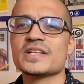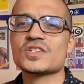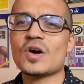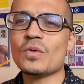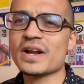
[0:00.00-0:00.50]

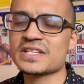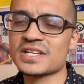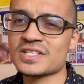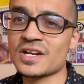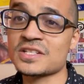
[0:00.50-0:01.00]
so I wanted to
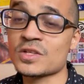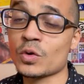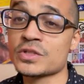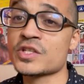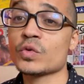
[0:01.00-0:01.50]
discuss this
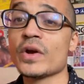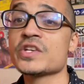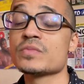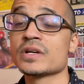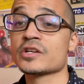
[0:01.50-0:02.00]
whole
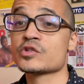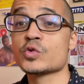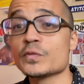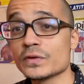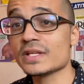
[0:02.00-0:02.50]
situation because
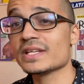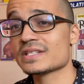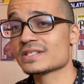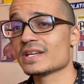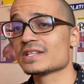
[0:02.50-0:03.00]
truthfully,
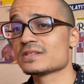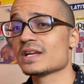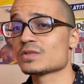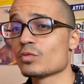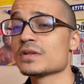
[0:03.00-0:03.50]

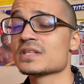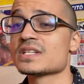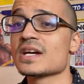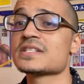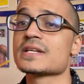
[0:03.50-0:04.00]
it's worth
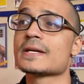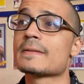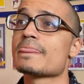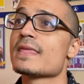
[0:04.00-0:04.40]
discussing.